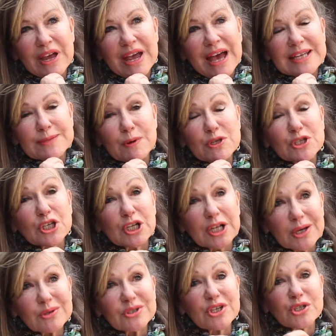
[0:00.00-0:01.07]
I suppose the
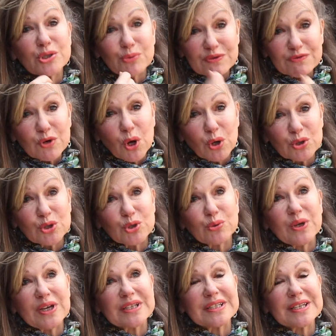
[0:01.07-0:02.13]
closest we've got to
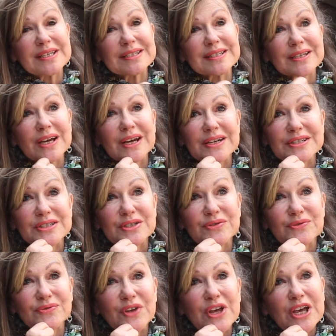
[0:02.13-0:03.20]
it is kind
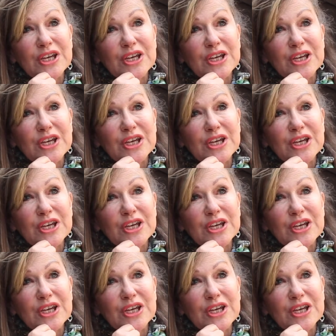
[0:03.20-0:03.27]
of,